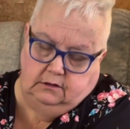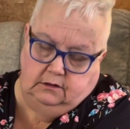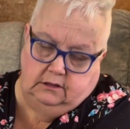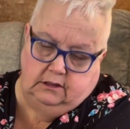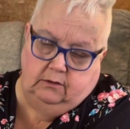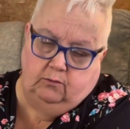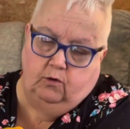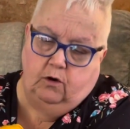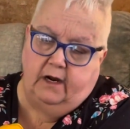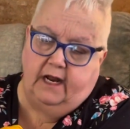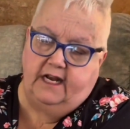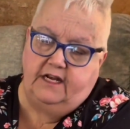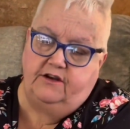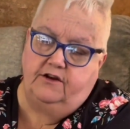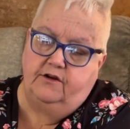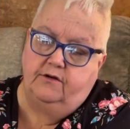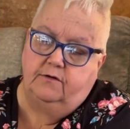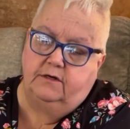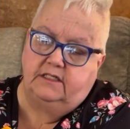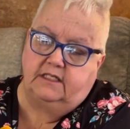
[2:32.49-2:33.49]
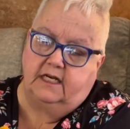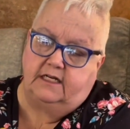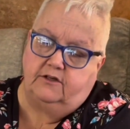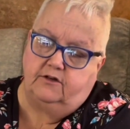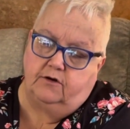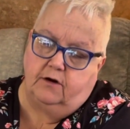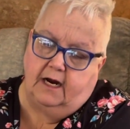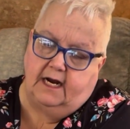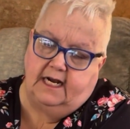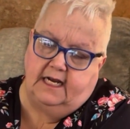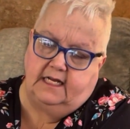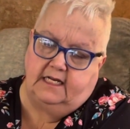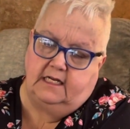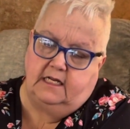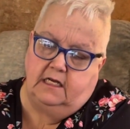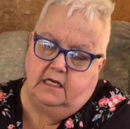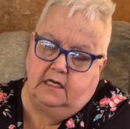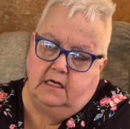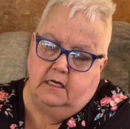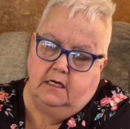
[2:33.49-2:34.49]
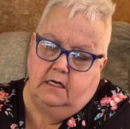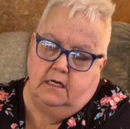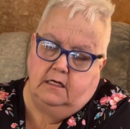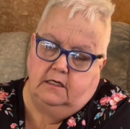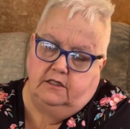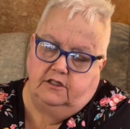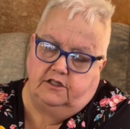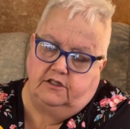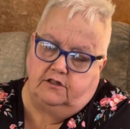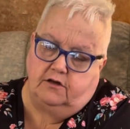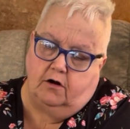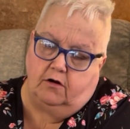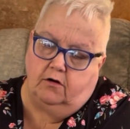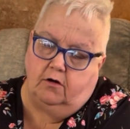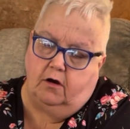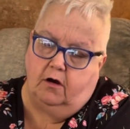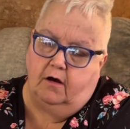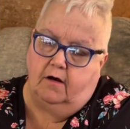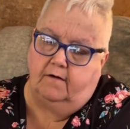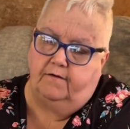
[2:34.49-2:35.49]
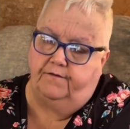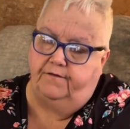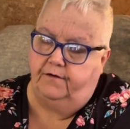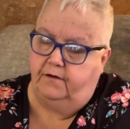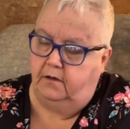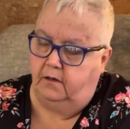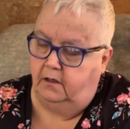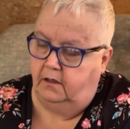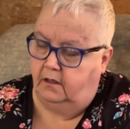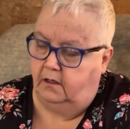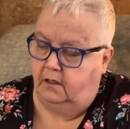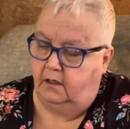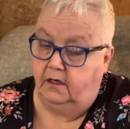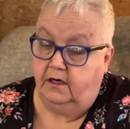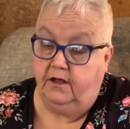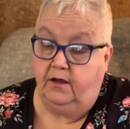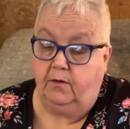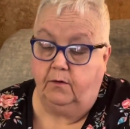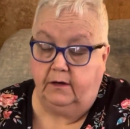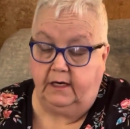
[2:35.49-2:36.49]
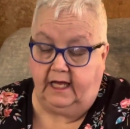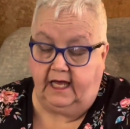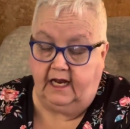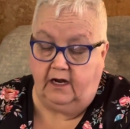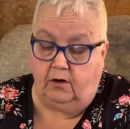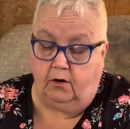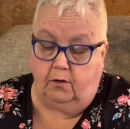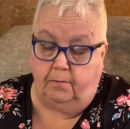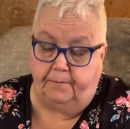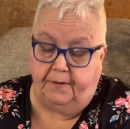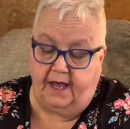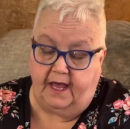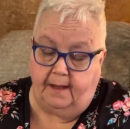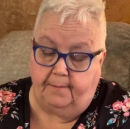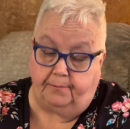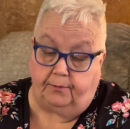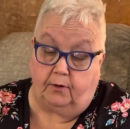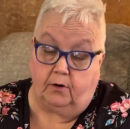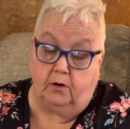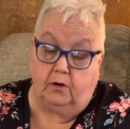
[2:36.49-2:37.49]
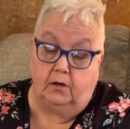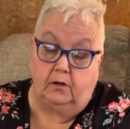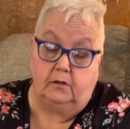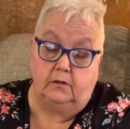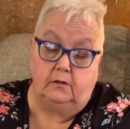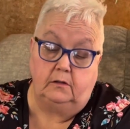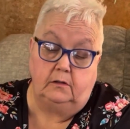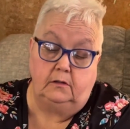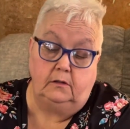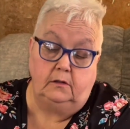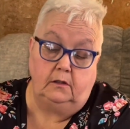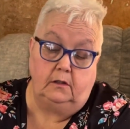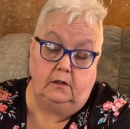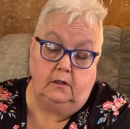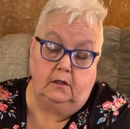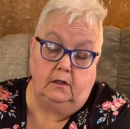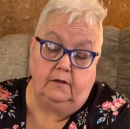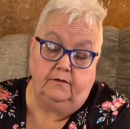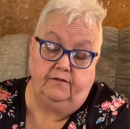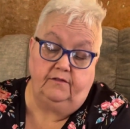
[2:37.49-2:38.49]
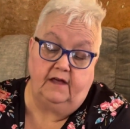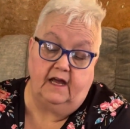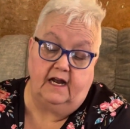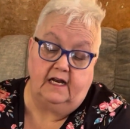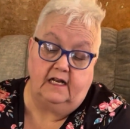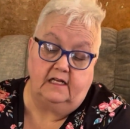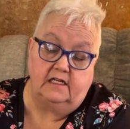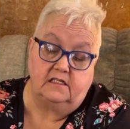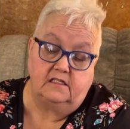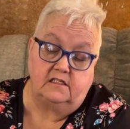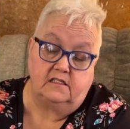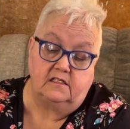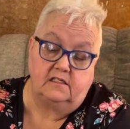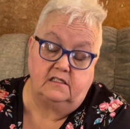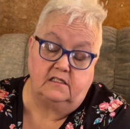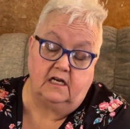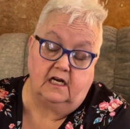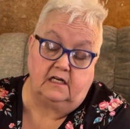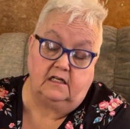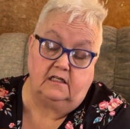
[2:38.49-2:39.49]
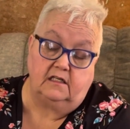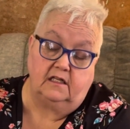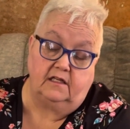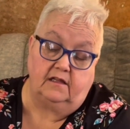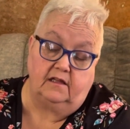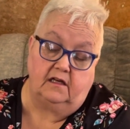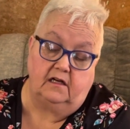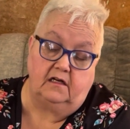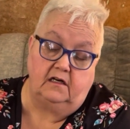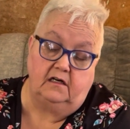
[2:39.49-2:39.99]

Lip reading: And what I do is I try to start off, you want to get all paper that is stuck to the...